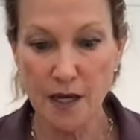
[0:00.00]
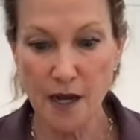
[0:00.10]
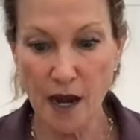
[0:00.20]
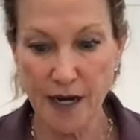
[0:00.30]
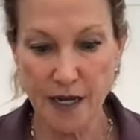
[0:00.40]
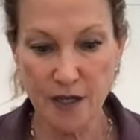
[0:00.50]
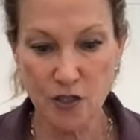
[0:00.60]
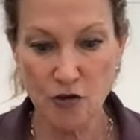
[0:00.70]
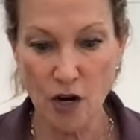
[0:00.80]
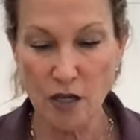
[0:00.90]
a nine
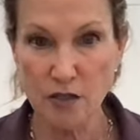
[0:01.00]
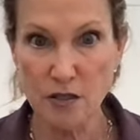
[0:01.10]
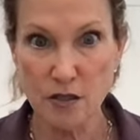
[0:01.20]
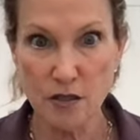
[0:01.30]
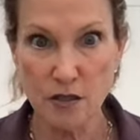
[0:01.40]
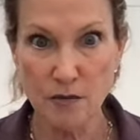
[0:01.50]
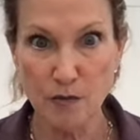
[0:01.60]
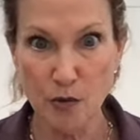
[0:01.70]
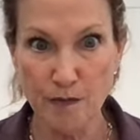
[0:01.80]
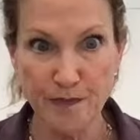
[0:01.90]
inch crust.
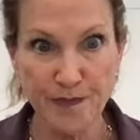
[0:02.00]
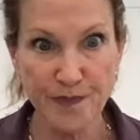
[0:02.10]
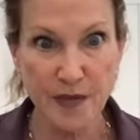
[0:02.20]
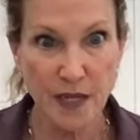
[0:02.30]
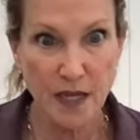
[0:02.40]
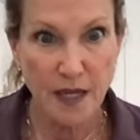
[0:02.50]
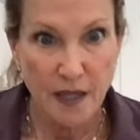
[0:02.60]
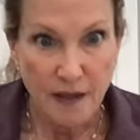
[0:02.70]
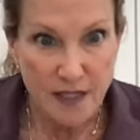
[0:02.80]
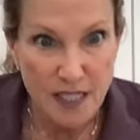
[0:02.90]

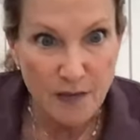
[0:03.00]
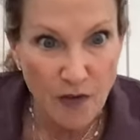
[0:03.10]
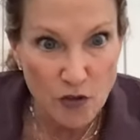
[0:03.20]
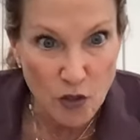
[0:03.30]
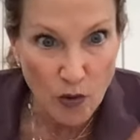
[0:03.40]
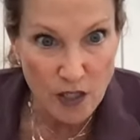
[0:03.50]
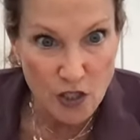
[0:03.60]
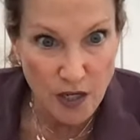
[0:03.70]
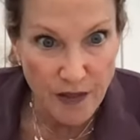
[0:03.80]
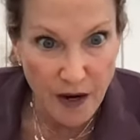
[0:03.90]
Let's see if there's a
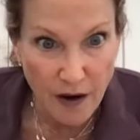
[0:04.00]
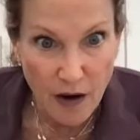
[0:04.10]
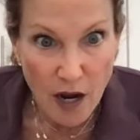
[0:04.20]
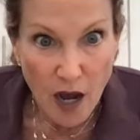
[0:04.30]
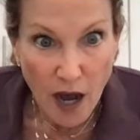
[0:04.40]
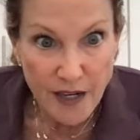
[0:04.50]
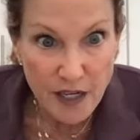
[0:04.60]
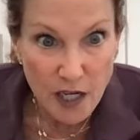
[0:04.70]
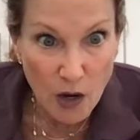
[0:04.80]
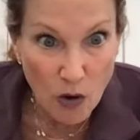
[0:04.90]
question there. I
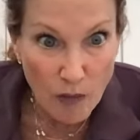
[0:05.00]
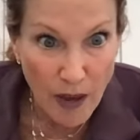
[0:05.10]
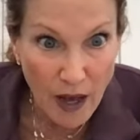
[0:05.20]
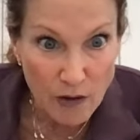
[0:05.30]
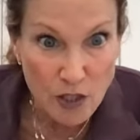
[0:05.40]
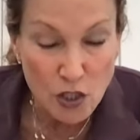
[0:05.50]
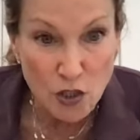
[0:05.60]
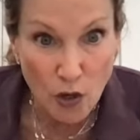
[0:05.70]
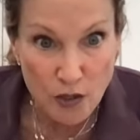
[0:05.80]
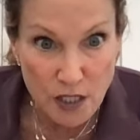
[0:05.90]
didn't know about
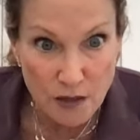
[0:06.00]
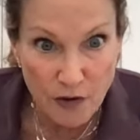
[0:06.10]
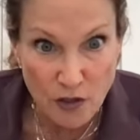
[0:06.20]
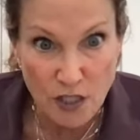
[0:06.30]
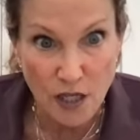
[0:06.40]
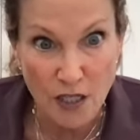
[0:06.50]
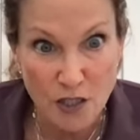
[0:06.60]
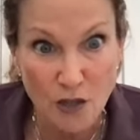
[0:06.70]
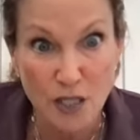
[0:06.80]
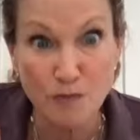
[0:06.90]
salted versus
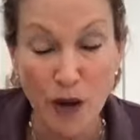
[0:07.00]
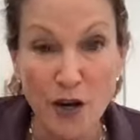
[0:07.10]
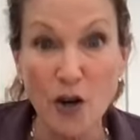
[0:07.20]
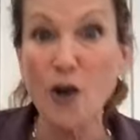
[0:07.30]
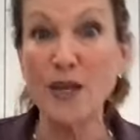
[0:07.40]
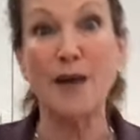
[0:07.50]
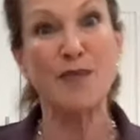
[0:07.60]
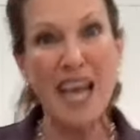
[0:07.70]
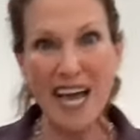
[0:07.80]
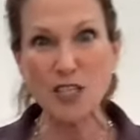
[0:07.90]
unsalted butter. Oh
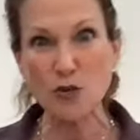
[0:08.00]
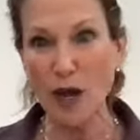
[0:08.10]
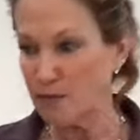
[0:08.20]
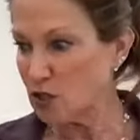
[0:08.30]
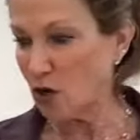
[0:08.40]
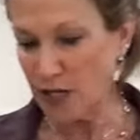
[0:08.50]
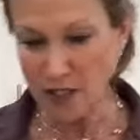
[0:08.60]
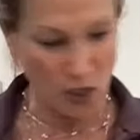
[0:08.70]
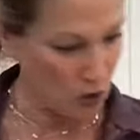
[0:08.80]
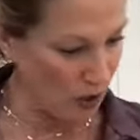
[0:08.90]
yeah. And so I'm
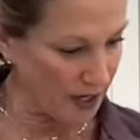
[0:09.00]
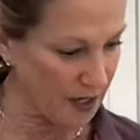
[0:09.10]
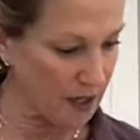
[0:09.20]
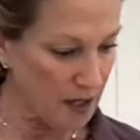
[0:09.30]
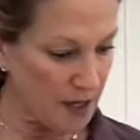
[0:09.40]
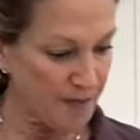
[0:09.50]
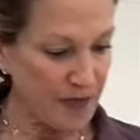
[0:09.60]
starting to try to